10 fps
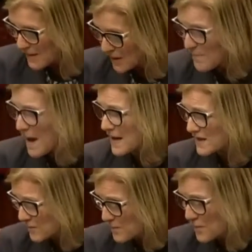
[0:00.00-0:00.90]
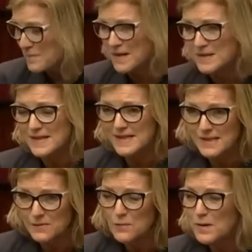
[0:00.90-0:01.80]
Meadow Parks or Broadmeadows, and
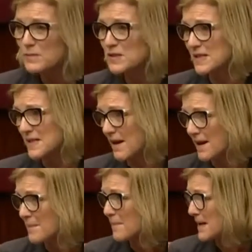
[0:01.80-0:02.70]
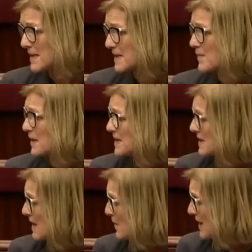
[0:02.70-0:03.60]
they say, well, we would just like a bus that
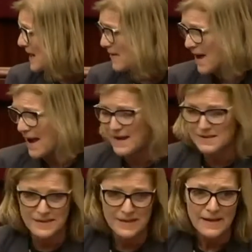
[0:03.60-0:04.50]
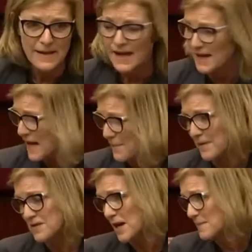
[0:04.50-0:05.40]
went somewhere near our house a
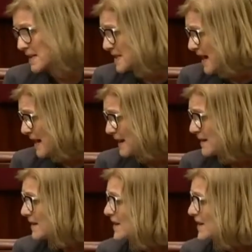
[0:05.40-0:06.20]
couple of times a day.